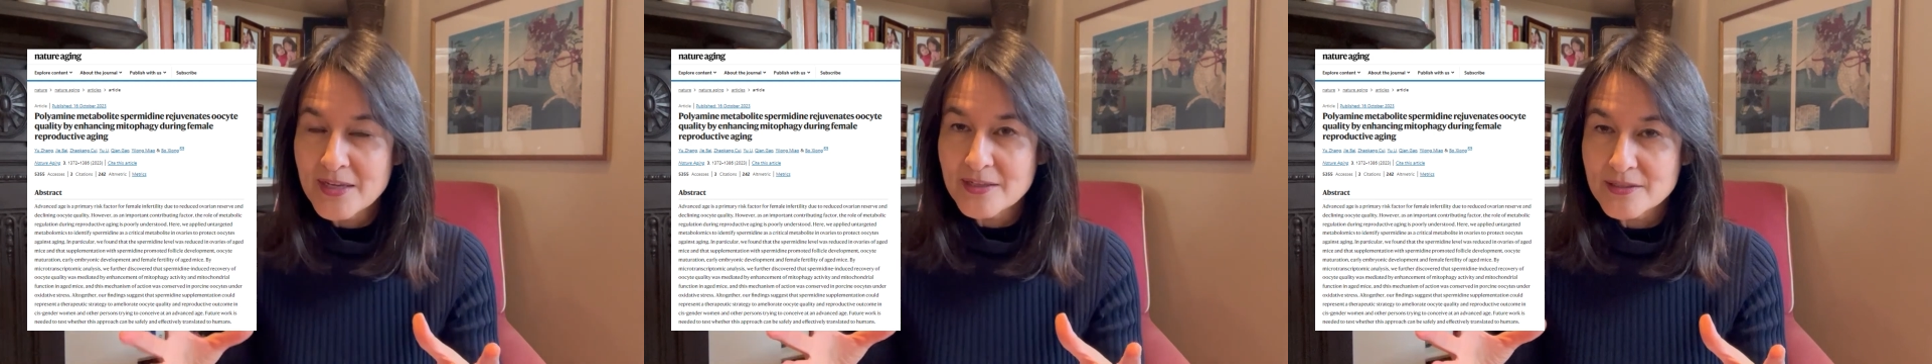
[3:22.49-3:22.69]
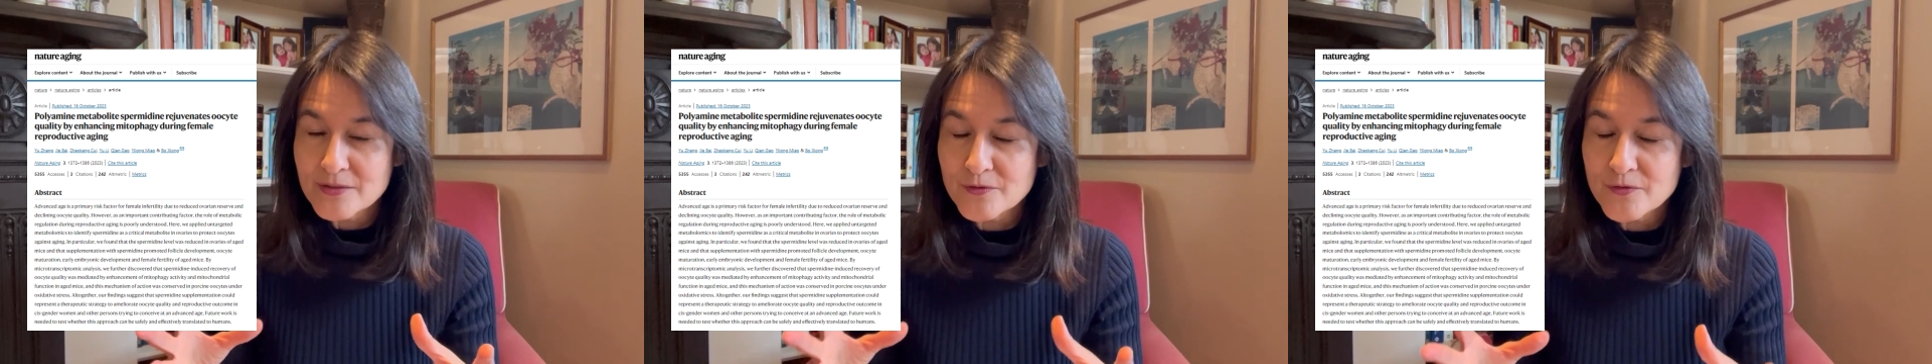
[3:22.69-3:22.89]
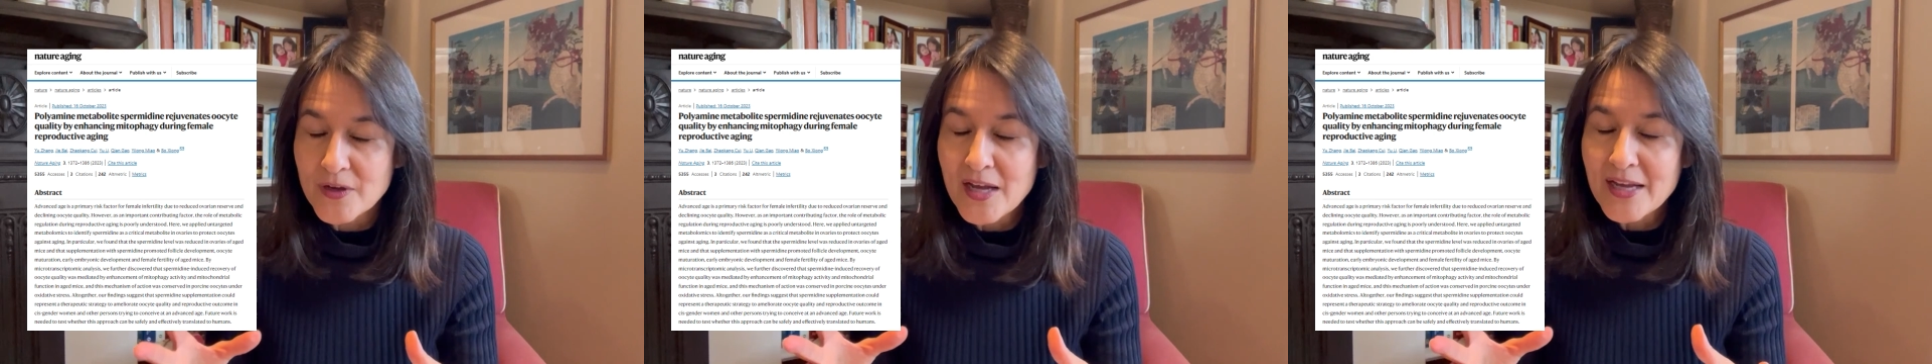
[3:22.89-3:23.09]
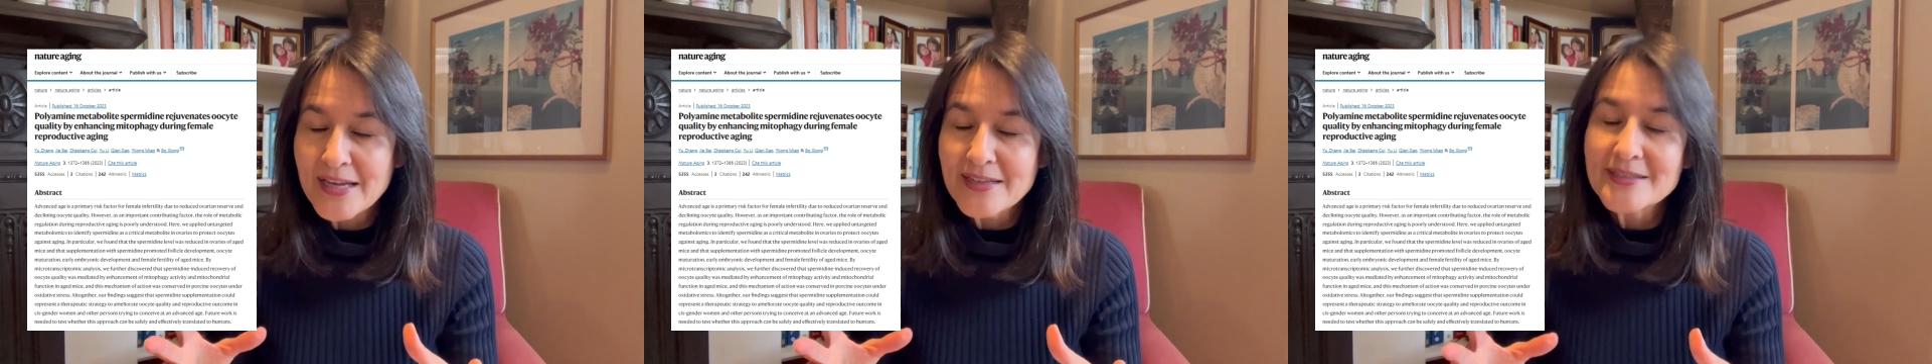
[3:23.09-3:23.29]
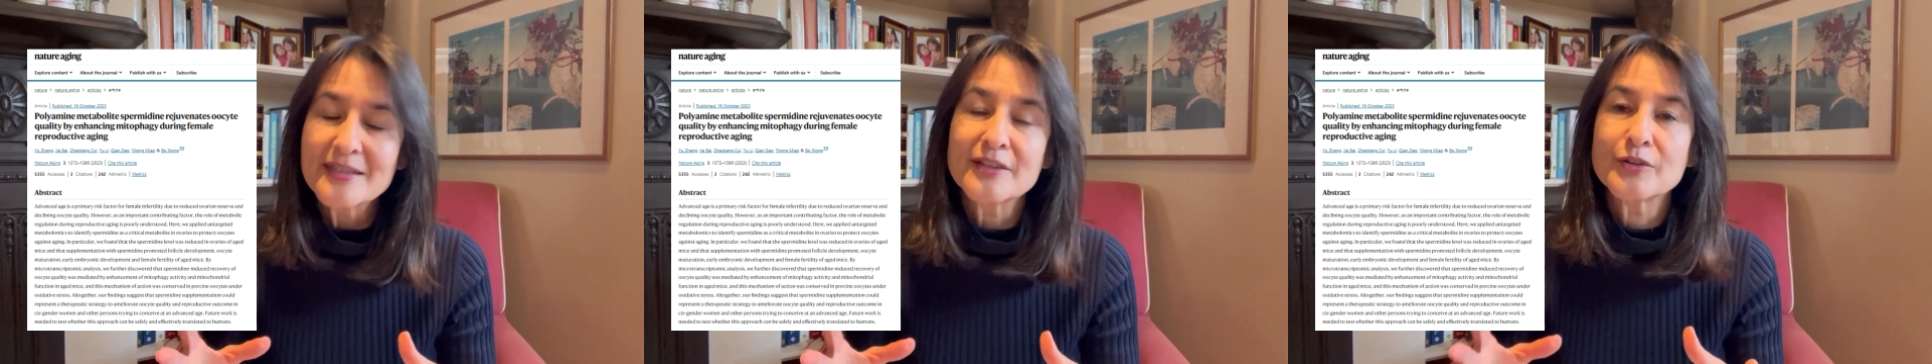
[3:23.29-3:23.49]

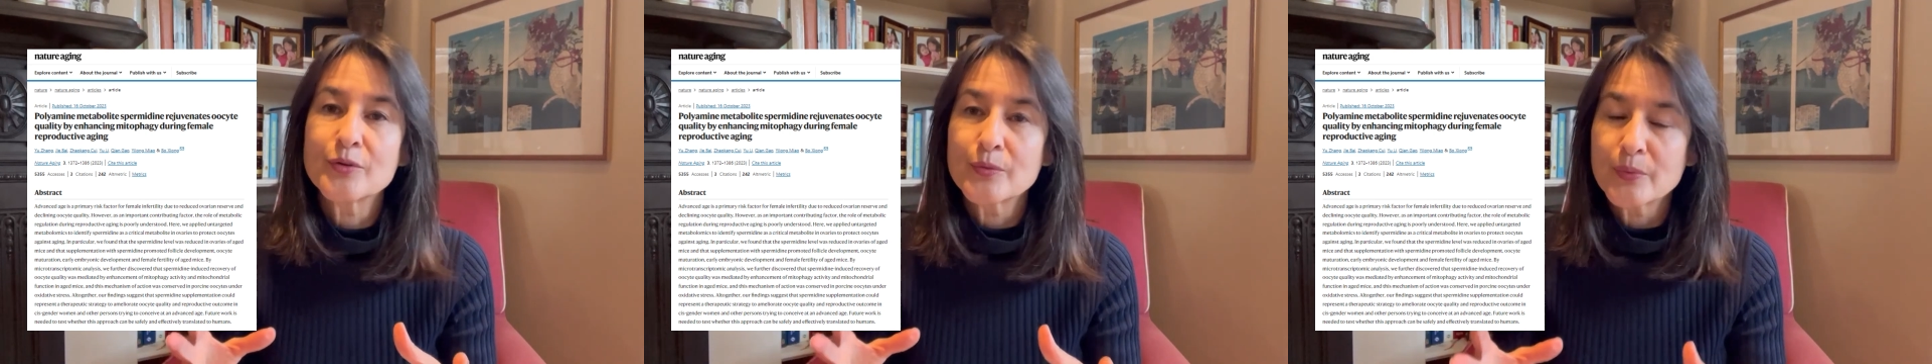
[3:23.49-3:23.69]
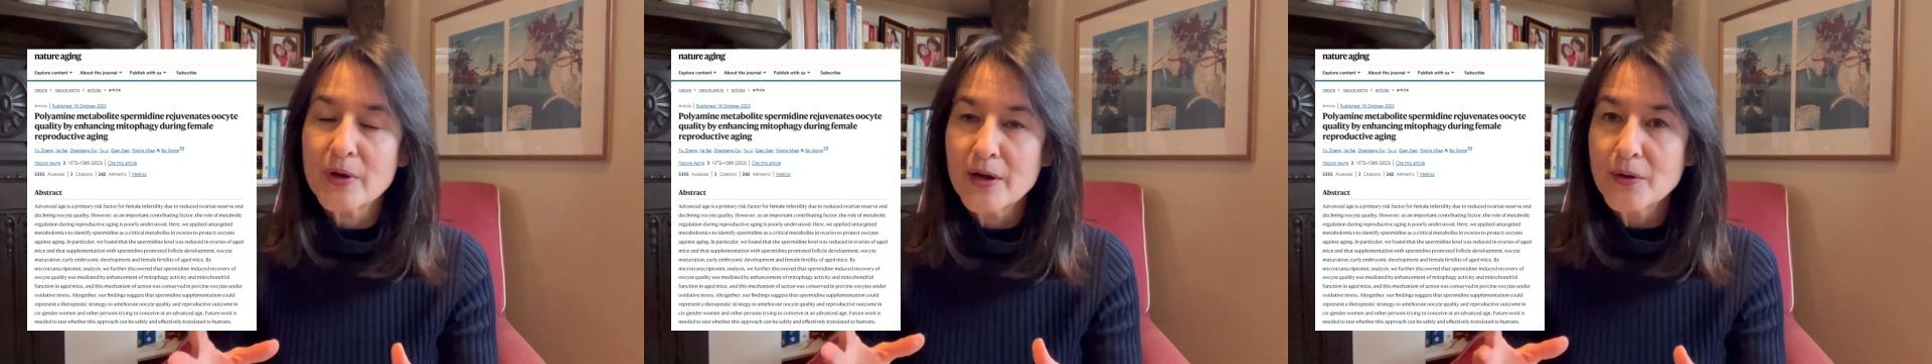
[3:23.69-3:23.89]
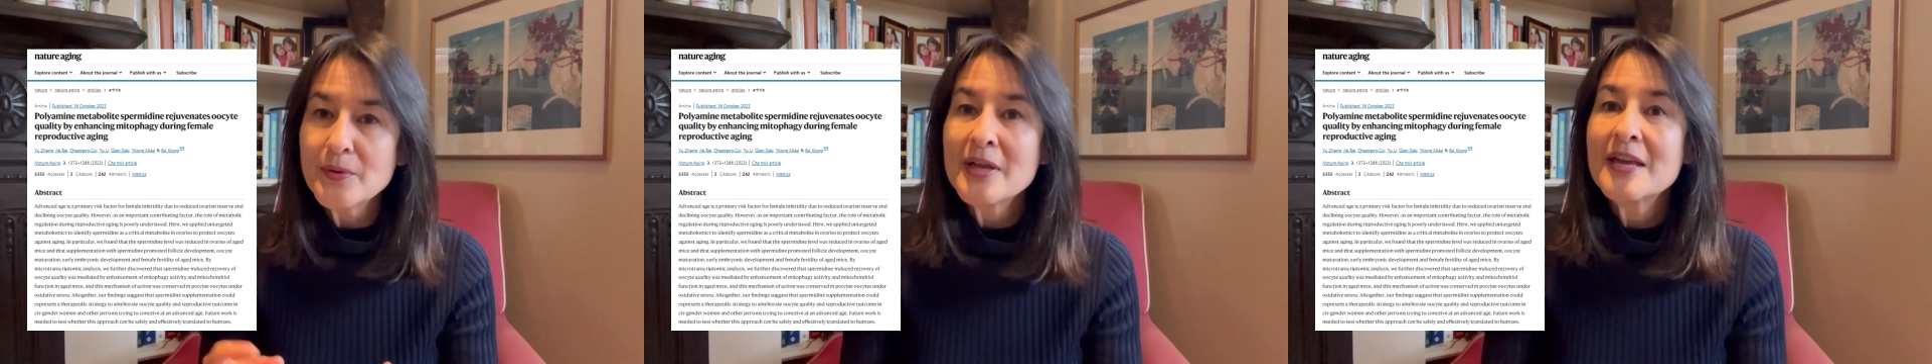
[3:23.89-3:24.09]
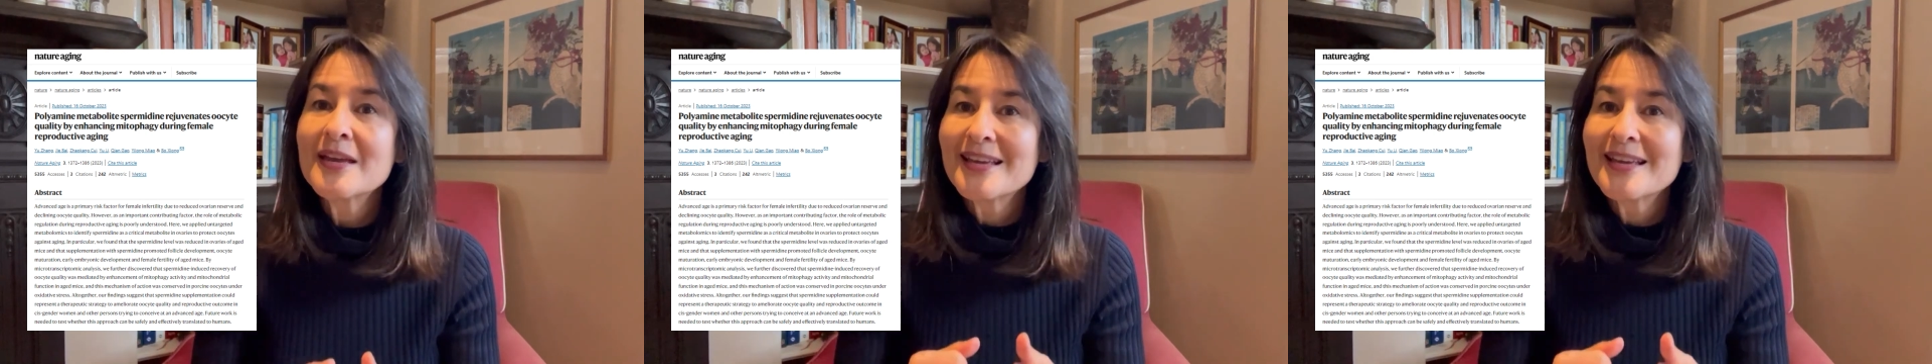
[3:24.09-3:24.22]
divide and grow,